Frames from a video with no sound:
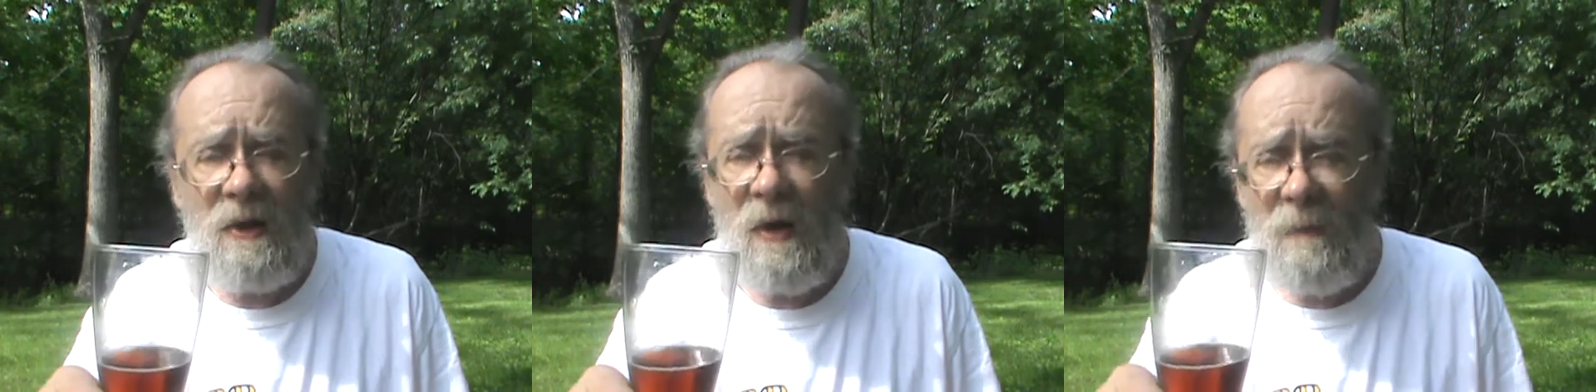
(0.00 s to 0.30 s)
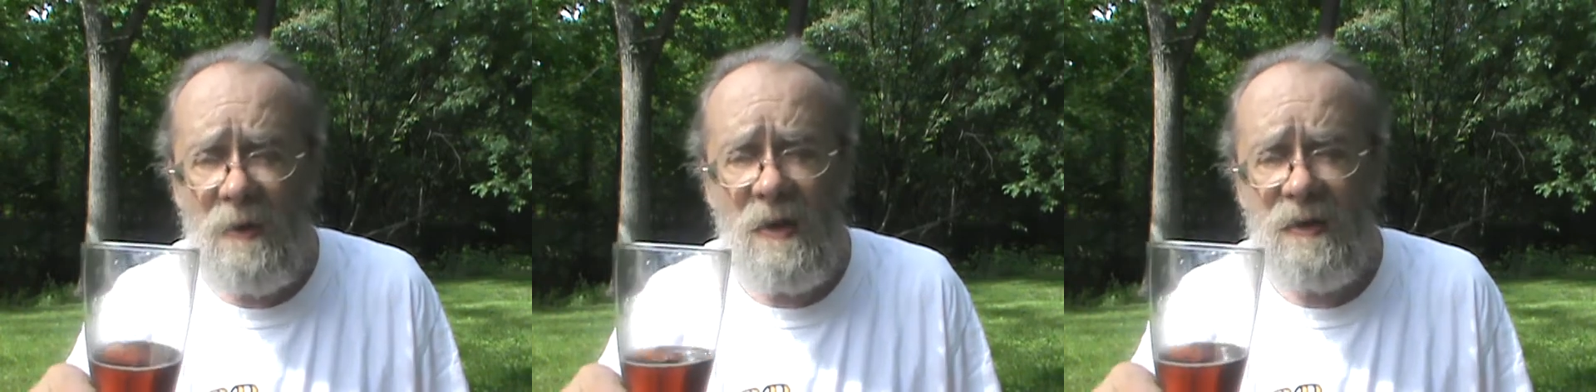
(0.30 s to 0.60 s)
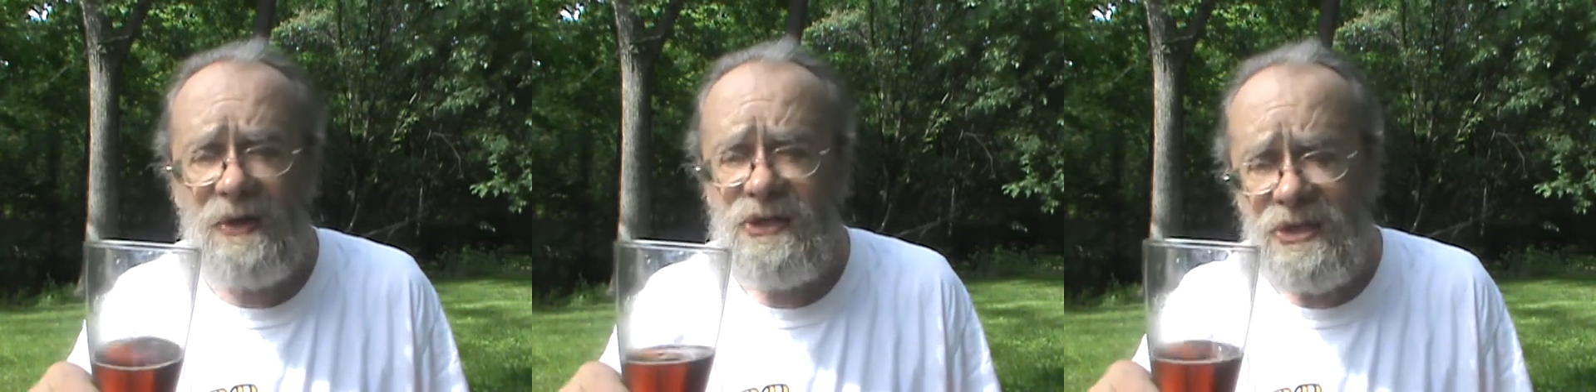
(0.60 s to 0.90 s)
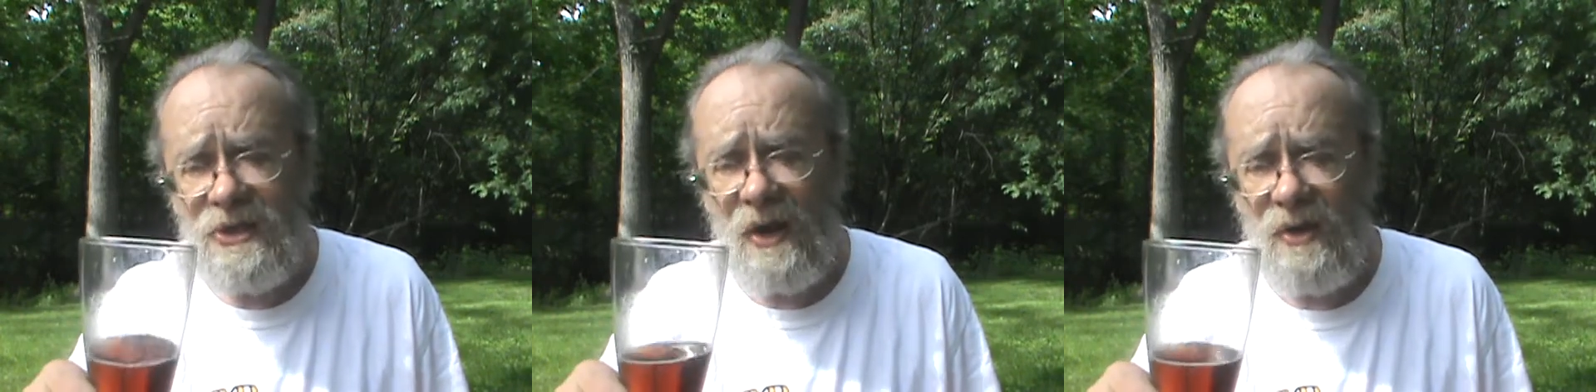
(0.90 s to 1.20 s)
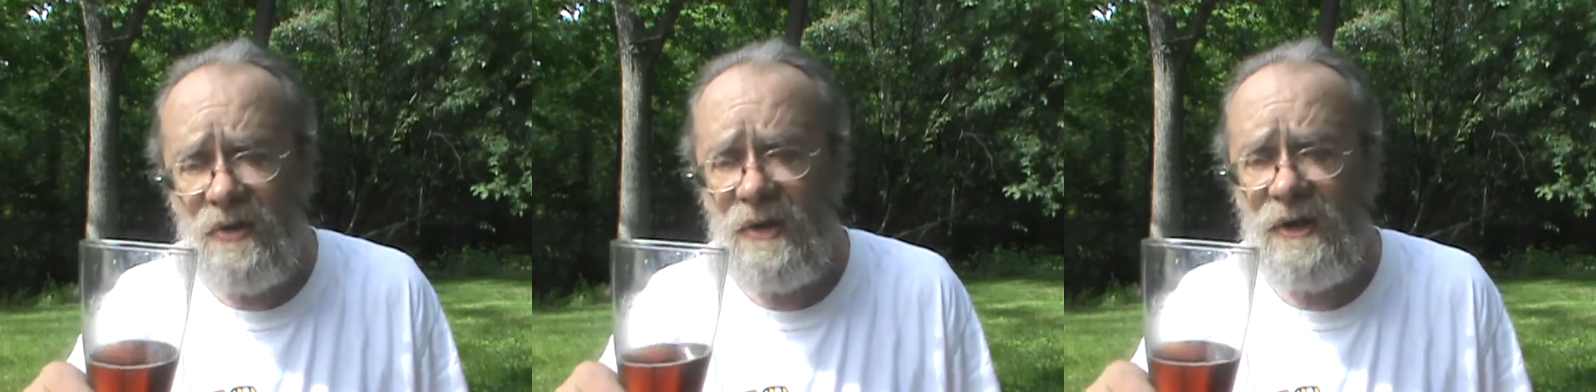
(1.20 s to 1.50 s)
overall, this is a
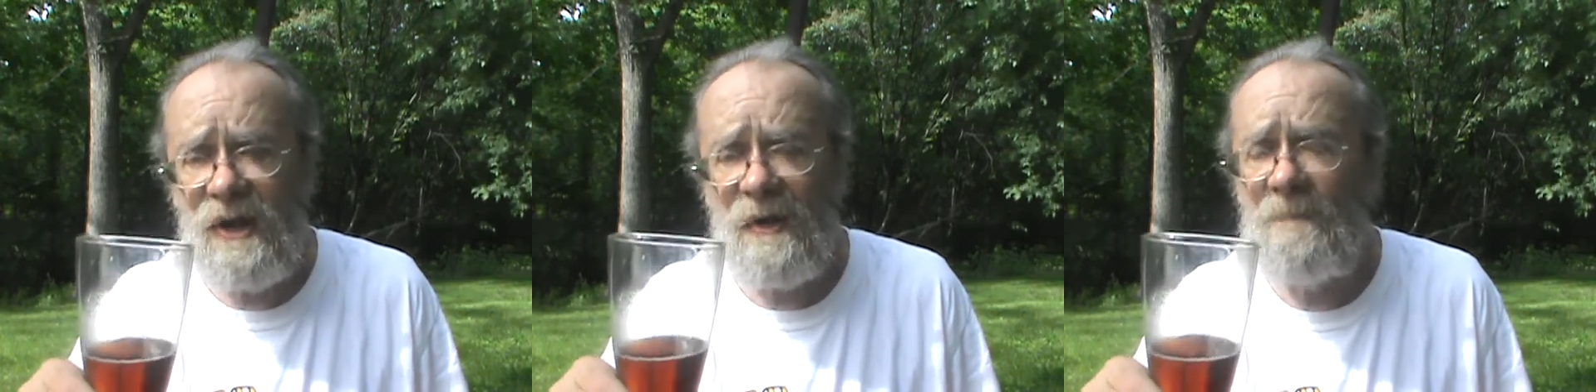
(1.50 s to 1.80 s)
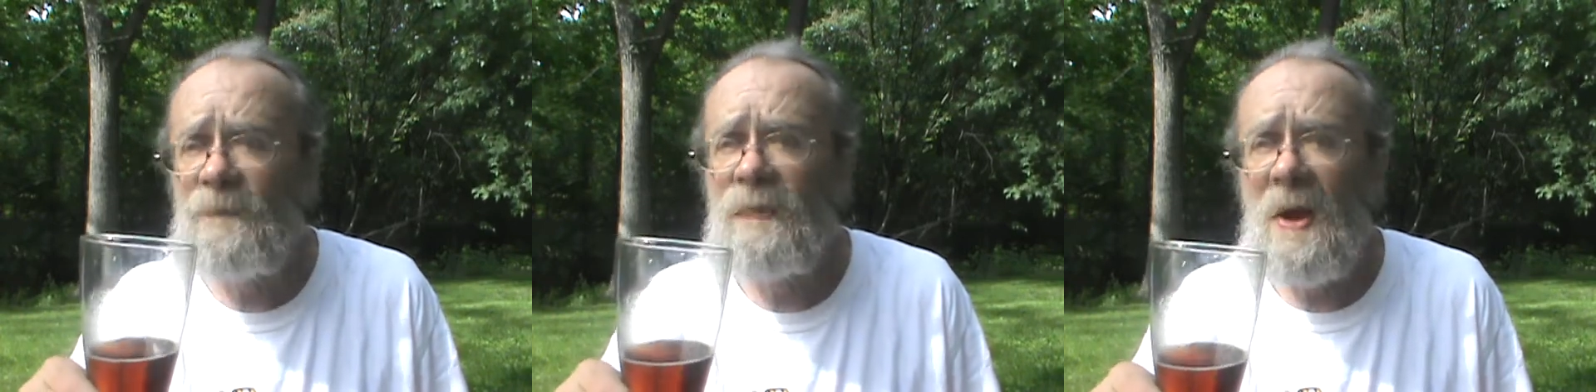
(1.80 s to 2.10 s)
good, um,